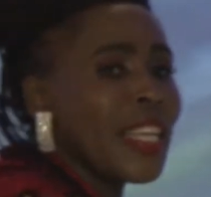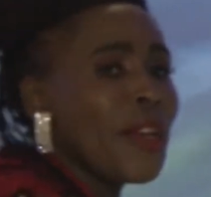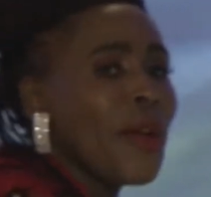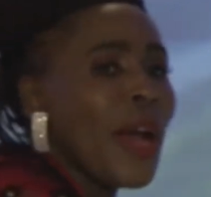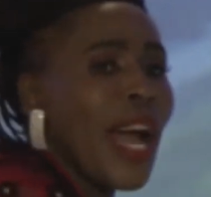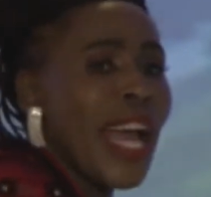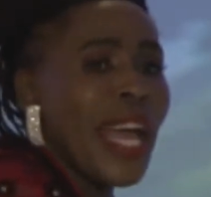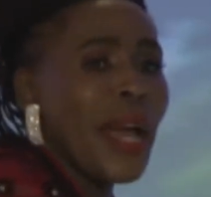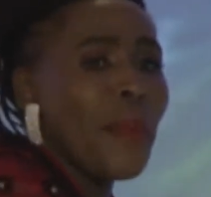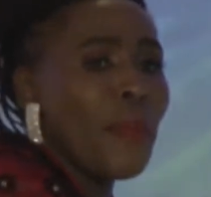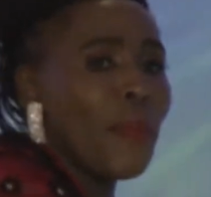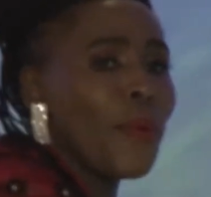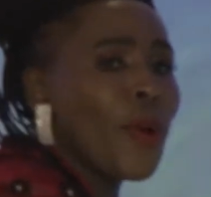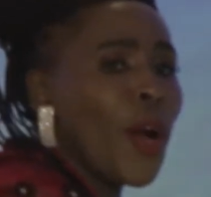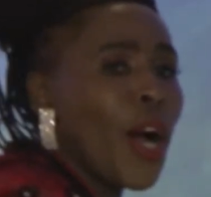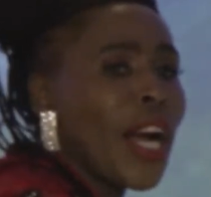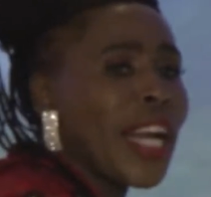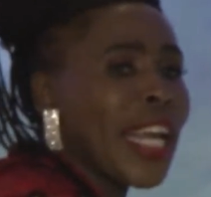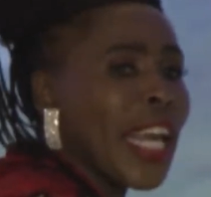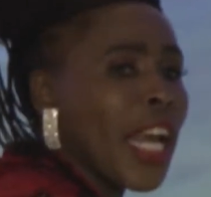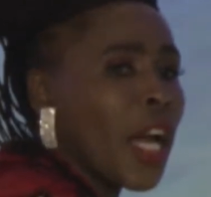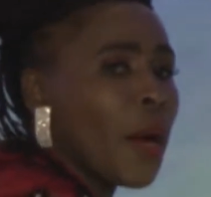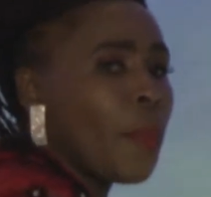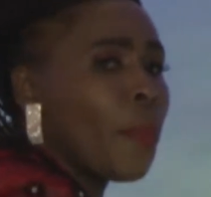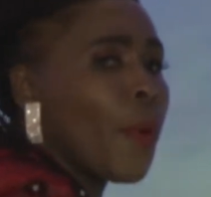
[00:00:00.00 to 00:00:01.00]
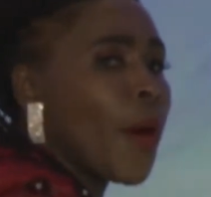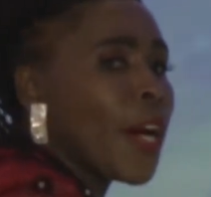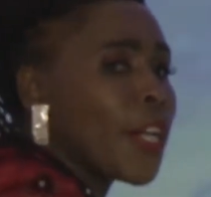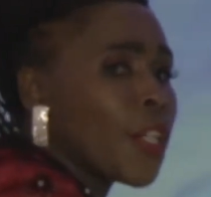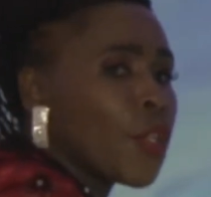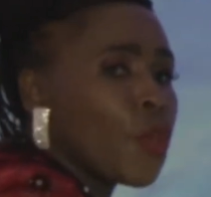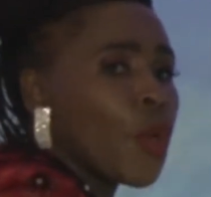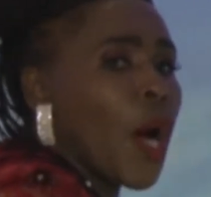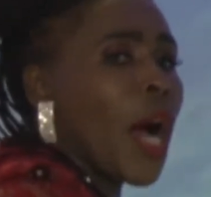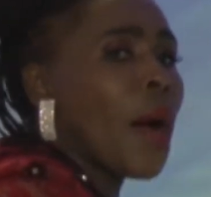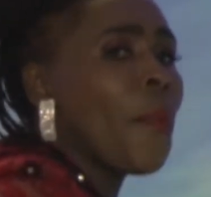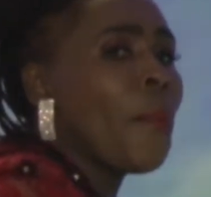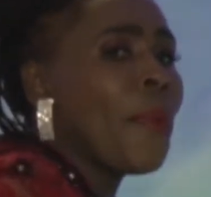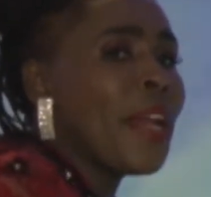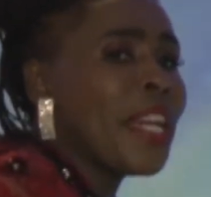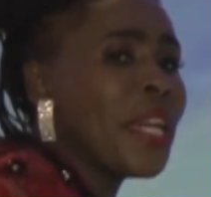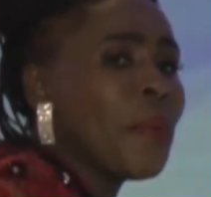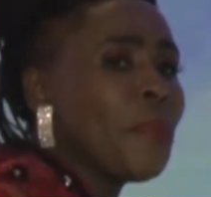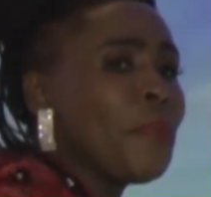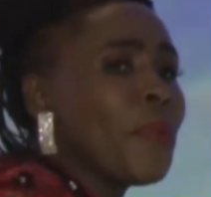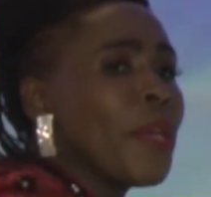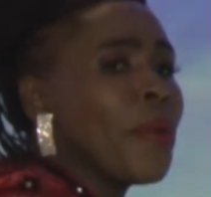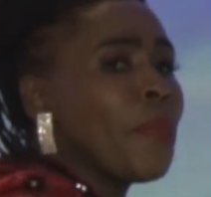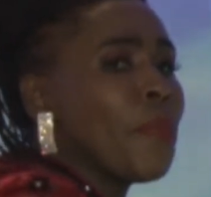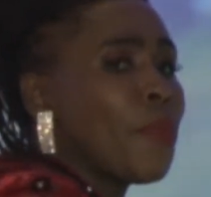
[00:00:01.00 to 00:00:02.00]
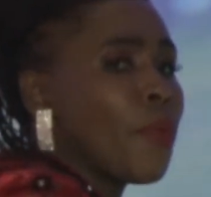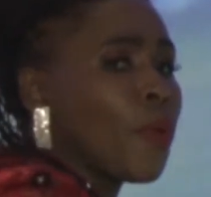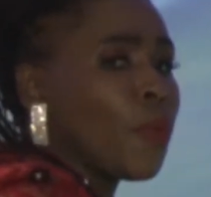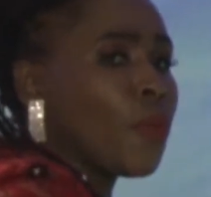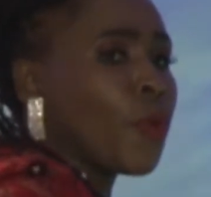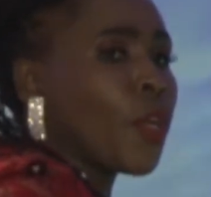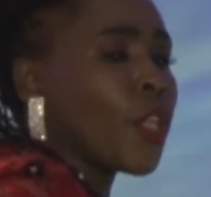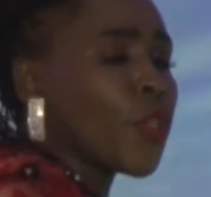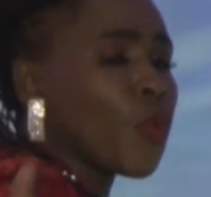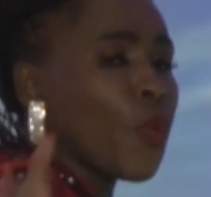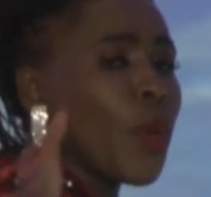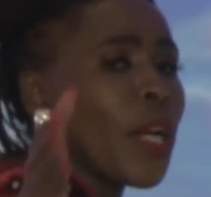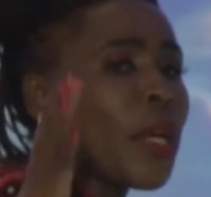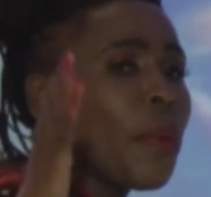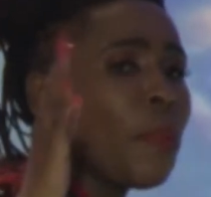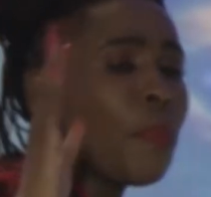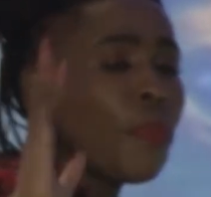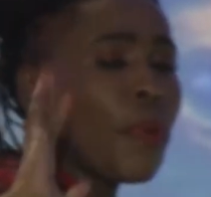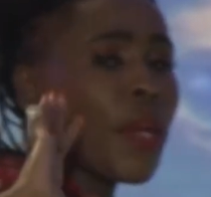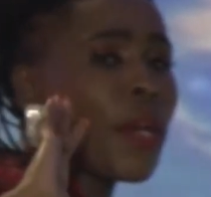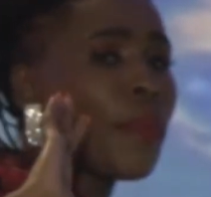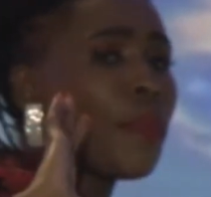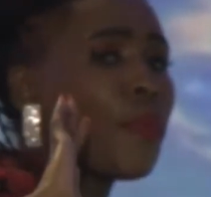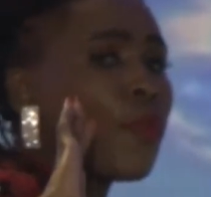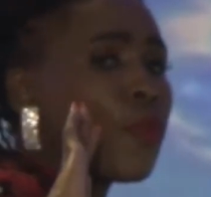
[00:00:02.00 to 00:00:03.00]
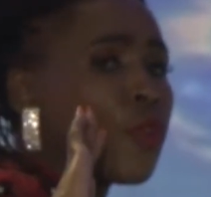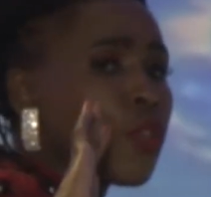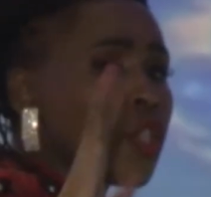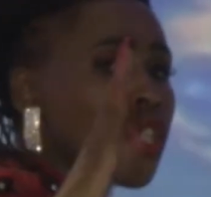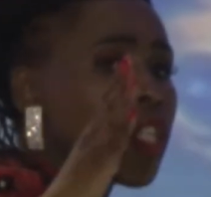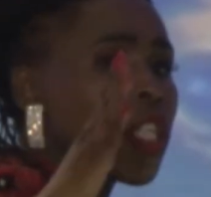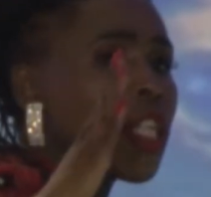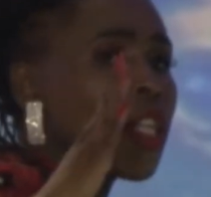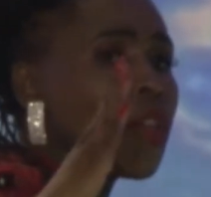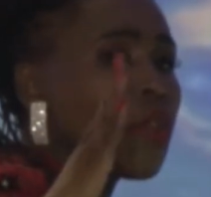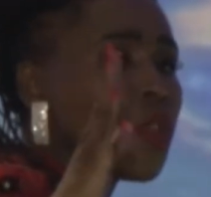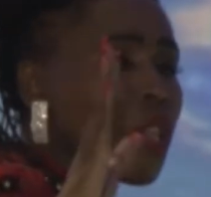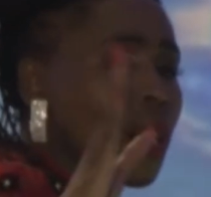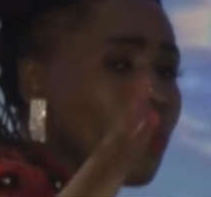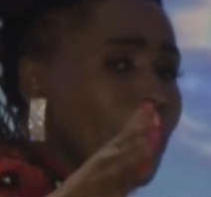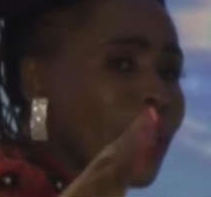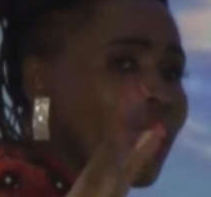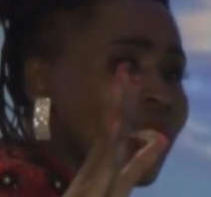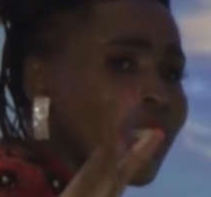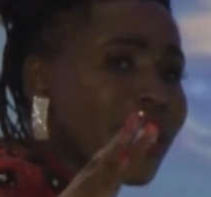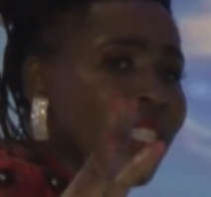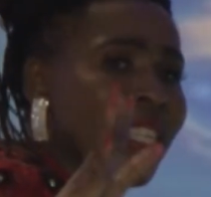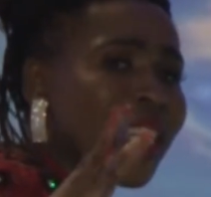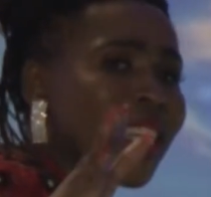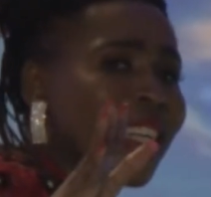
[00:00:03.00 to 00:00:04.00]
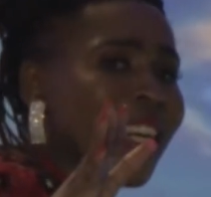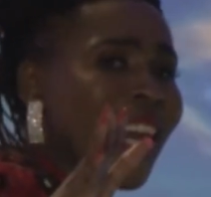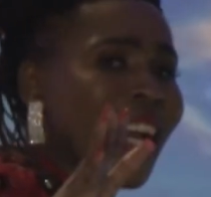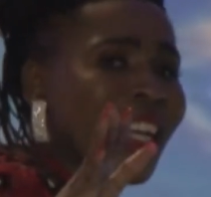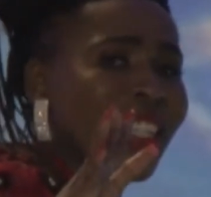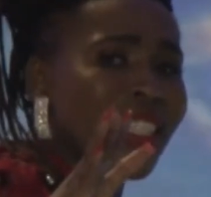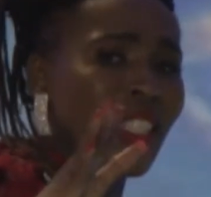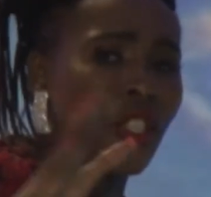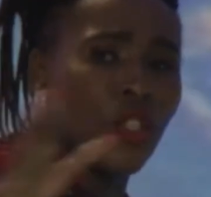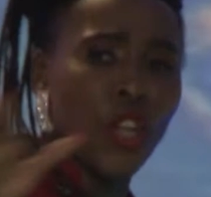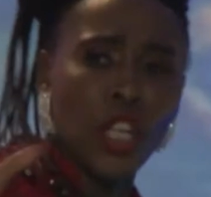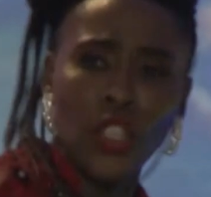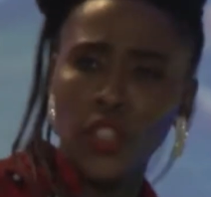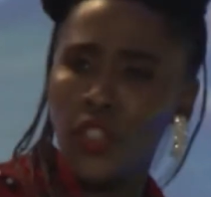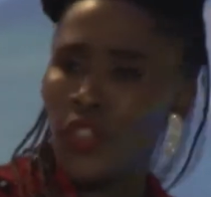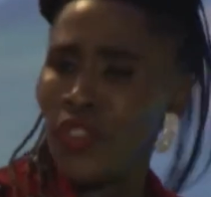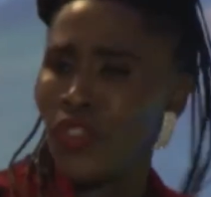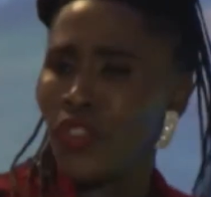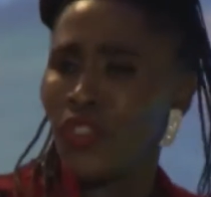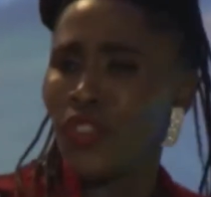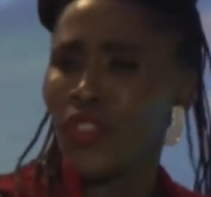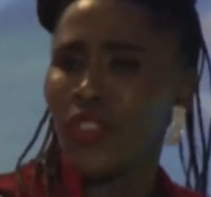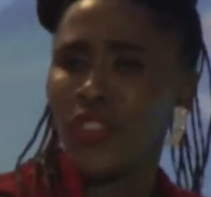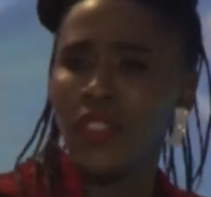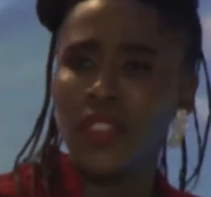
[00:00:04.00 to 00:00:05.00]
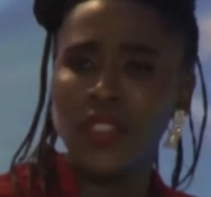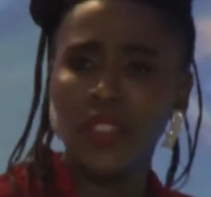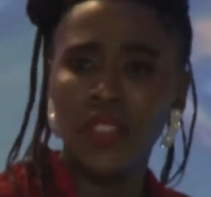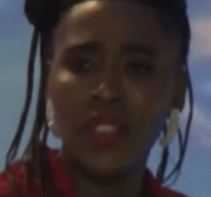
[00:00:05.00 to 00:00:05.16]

you are a blocking point to how many people, because when people see you, they must see Christ, not you